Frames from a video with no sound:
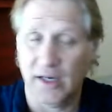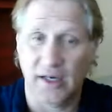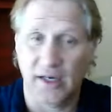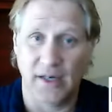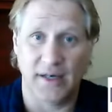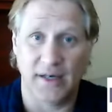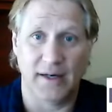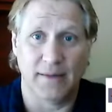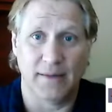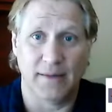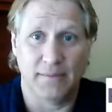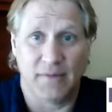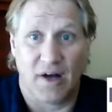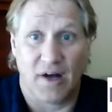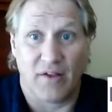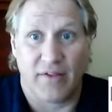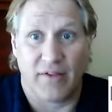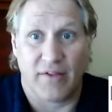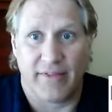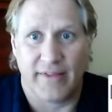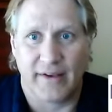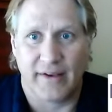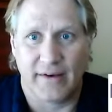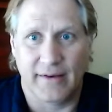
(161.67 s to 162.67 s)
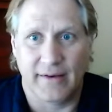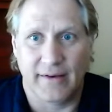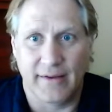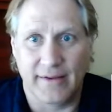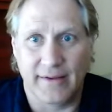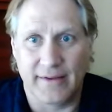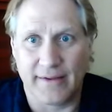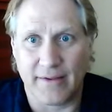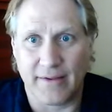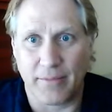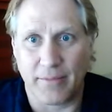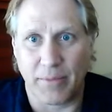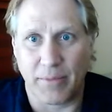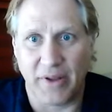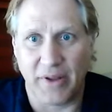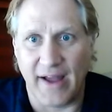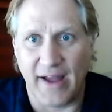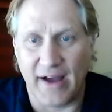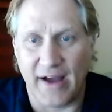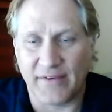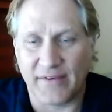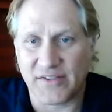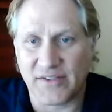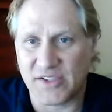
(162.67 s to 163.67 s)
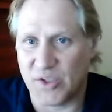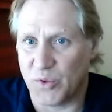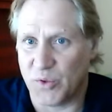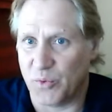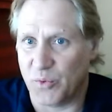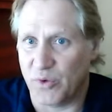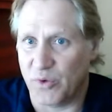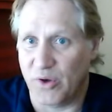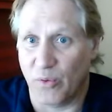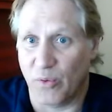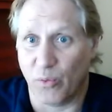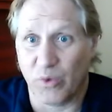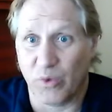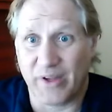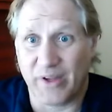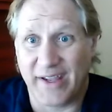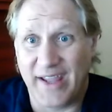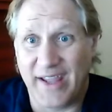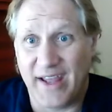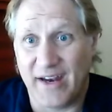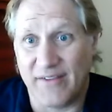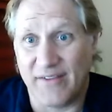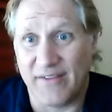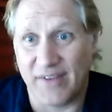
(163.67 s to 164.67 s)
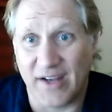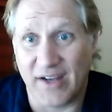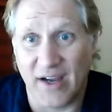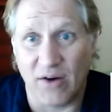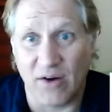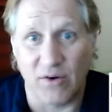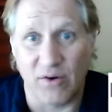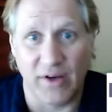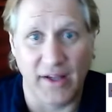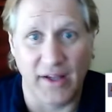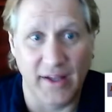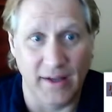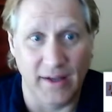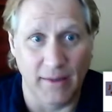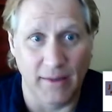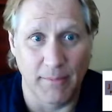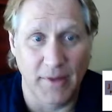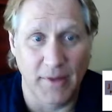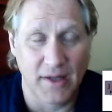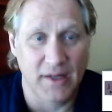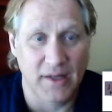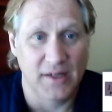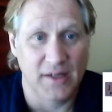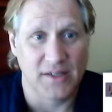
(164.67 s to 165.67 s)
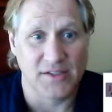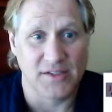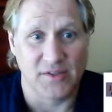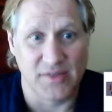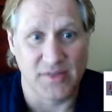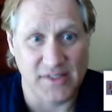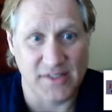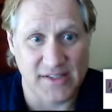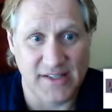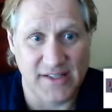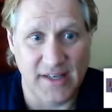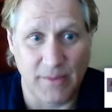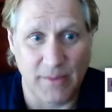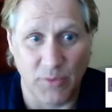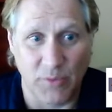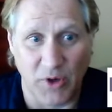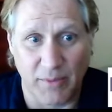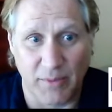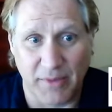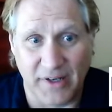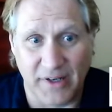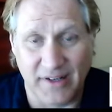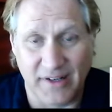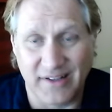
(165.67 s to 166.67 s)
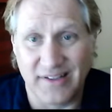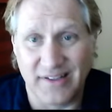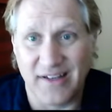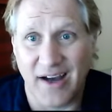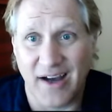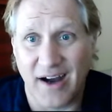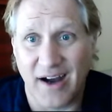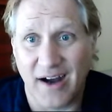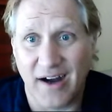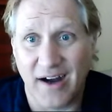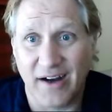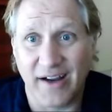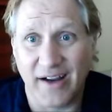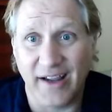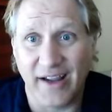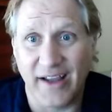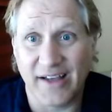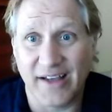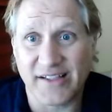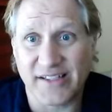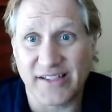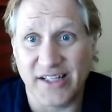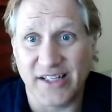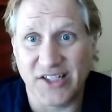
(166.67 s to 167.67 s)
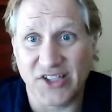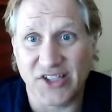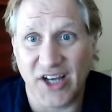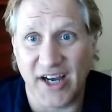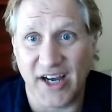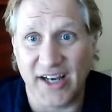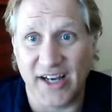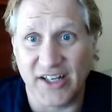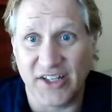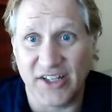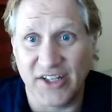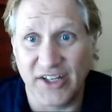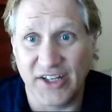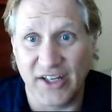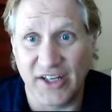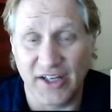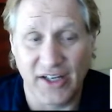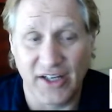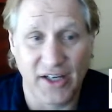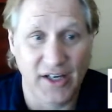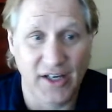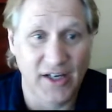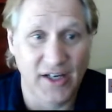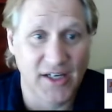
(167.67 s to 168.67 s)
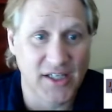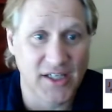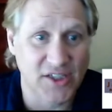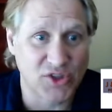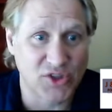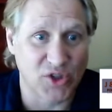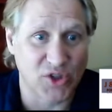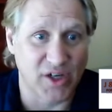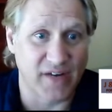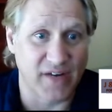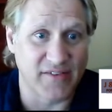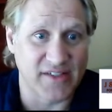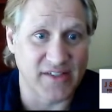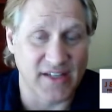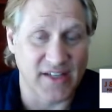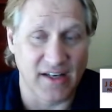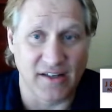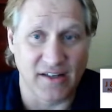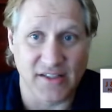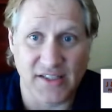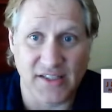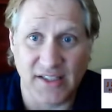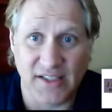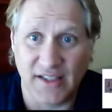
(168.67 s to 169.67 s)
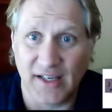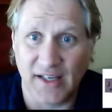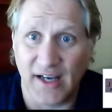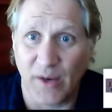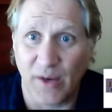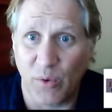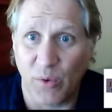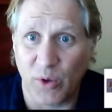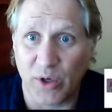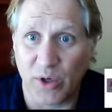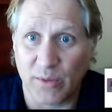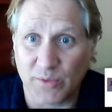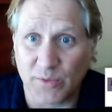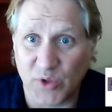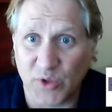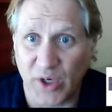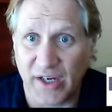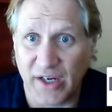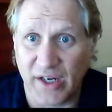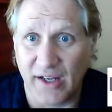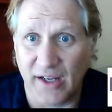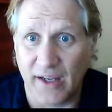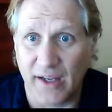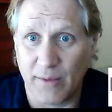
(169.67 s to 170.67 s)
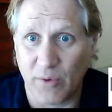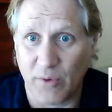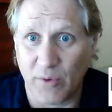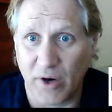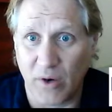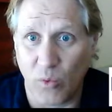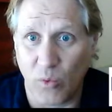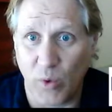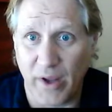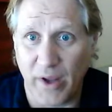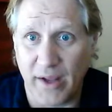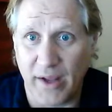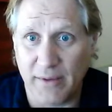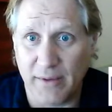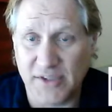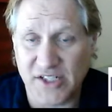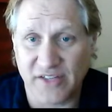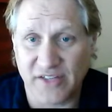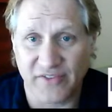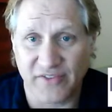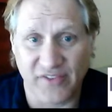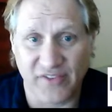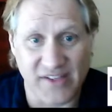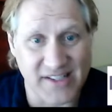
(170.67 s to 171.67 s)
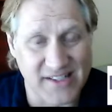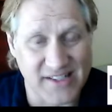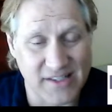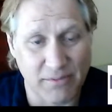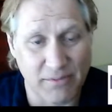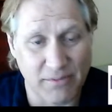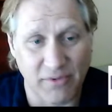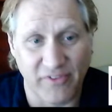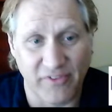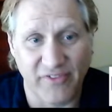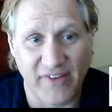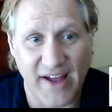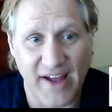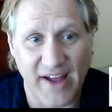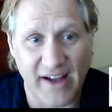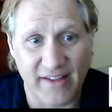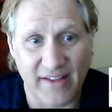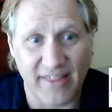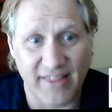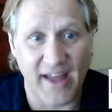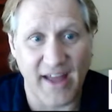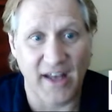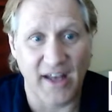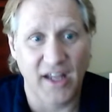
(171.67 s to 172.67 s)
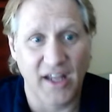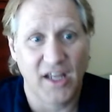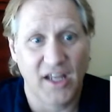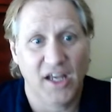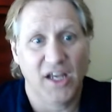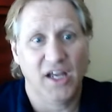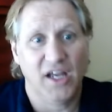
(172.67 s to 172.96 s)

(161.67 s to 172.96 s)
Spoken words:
other than in the playoffs, so you really can't even count him. So this team would have been dog shit. Travis Kelce, I wound up trading him right away just for the simple fact that